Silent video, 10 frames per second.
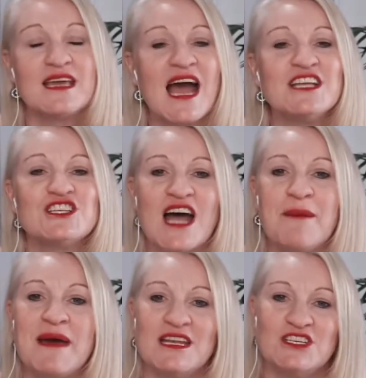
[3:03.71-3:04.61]
The
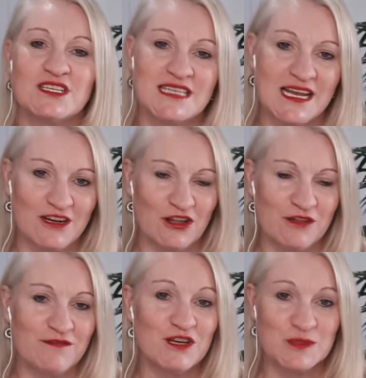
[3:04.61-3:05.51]
HR manager just sat in on
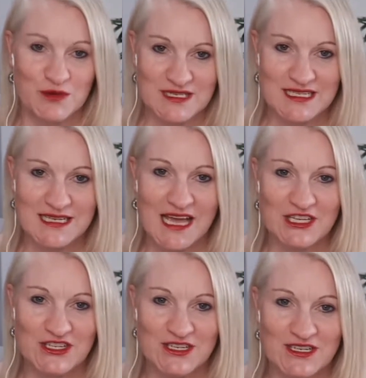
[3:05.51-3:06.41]
the first
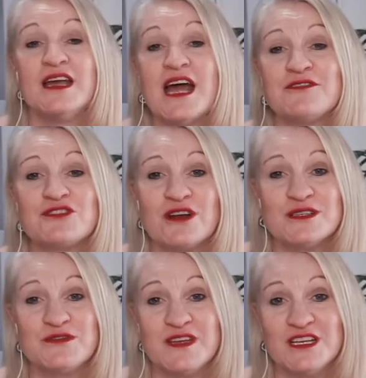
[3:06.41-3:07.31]
presentation, and after I
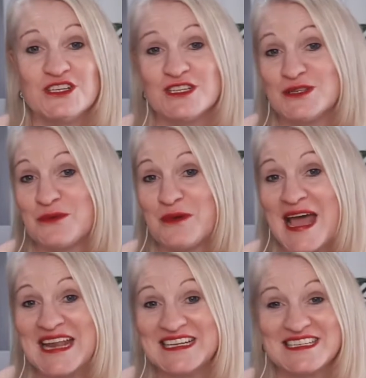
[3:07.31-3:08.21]
was finished, as we were
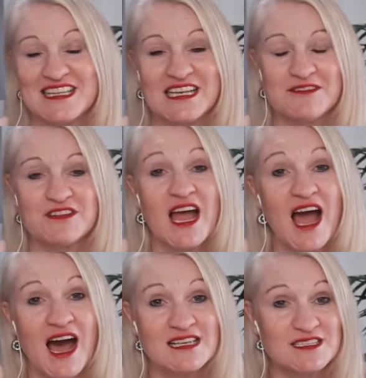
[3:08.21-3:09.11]
heading to the lift, I
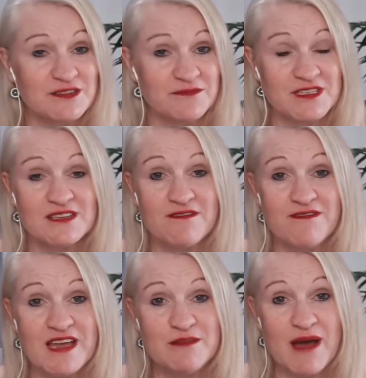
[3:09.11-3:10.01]
asked him for some
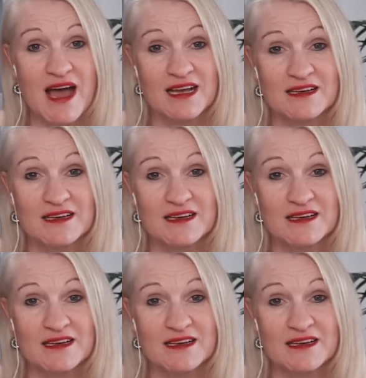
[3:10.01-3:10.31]
feedback.